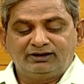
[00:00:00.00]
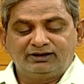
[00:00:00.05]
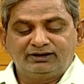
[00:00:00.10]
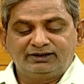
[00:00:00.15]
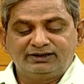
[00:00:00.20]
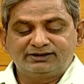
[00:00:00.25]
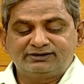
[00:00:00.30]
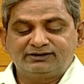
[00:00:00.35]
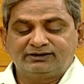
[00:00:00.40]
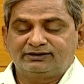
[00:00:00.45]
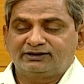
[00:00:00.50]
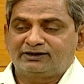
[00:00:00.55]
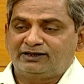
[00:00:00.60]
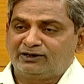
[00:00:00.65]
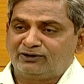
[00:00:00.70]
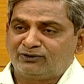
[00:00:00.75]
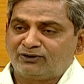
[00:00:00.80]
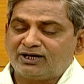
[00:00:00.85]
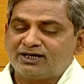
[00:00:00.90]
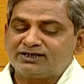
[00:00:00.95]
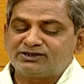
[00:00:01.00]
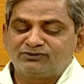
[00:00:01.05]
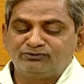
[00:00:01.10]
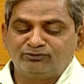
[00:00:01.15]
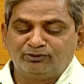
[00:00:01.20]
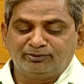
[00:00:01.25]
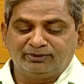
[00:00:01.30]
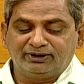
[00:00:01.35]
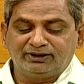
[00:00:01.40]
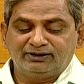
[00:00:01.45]
is that the colonized
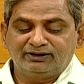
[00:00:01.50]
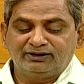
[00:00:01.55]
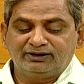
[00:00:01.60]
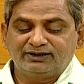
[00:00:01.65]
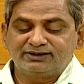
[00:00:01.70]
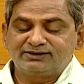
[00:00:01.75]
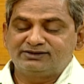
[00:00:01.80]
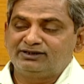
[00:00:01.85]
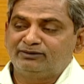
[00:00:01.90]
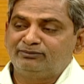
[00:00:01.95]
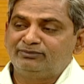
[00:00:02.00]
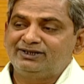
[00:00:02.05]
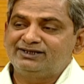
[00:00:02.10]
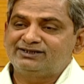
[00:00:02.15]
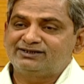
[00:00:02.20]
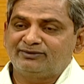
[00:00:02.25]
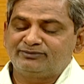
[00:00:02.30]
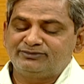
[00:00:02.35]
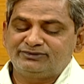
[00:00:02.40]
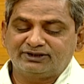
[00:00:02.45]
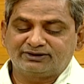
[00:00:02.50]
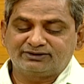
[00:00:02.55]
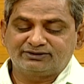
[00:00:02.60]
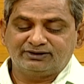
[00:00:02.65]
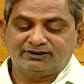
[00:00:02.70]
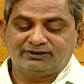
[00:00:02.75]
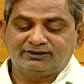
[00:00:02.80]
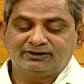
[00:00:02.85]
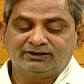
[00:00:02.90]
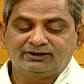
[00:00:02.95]
woman is doubly
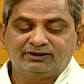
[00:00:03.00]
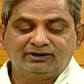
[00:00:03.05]
subjected,